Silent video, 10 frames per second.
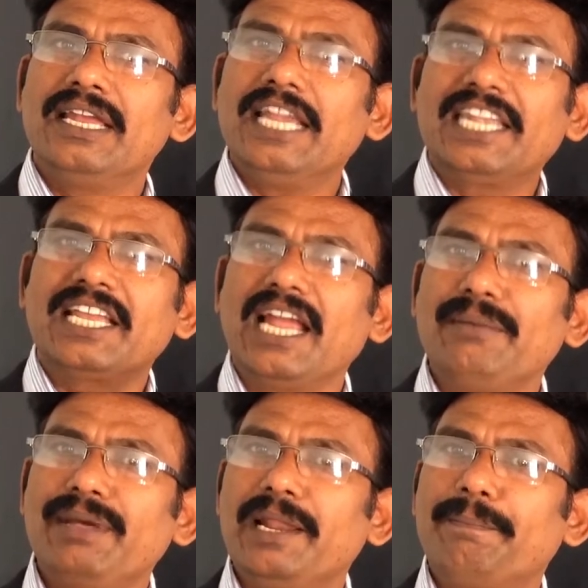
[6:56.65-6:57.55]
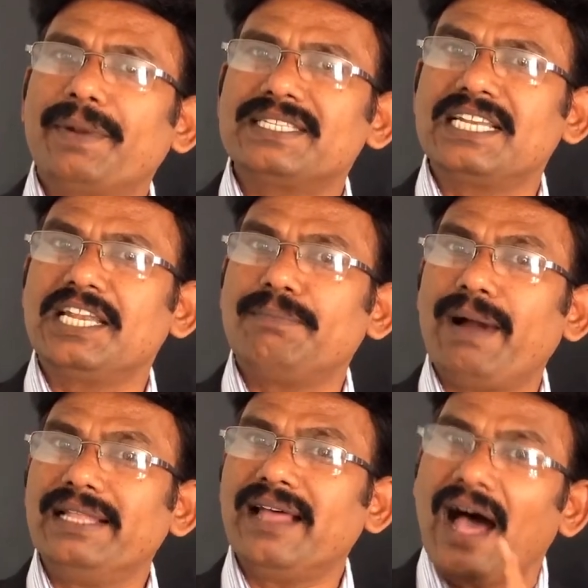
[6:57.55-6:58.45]
It can be represented
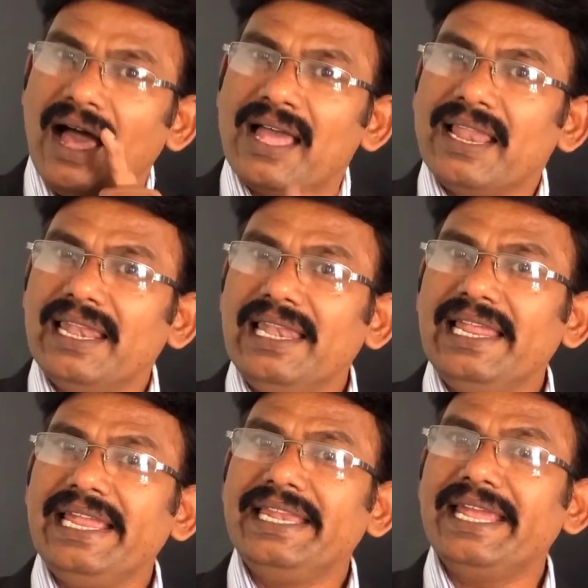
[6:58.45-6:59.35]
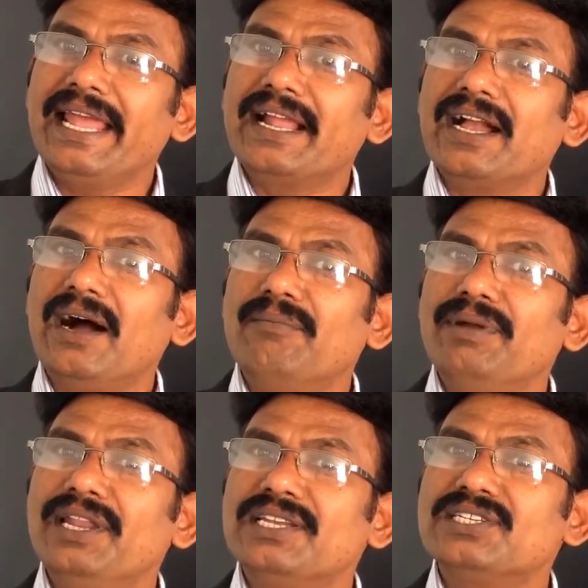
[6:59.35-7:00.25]
by the linear
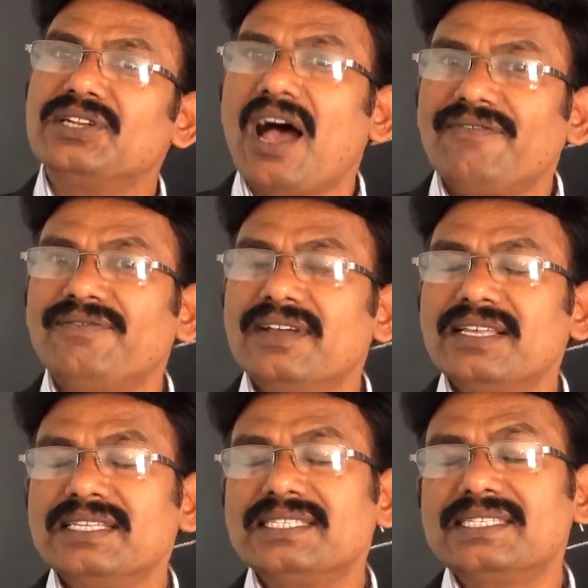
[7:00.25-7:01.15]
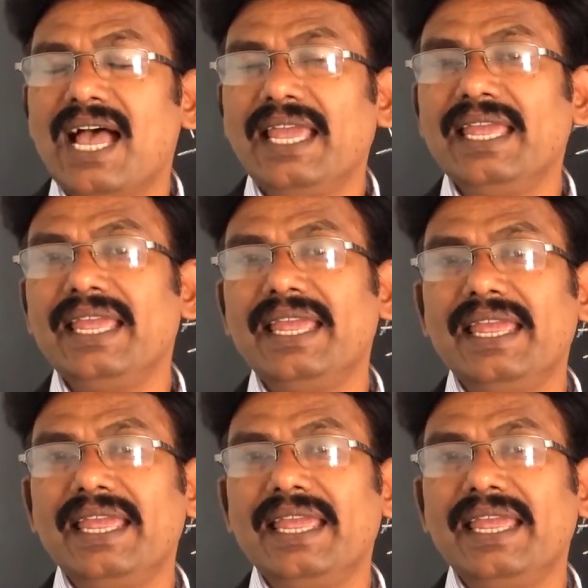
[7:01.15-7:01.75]
combination of psi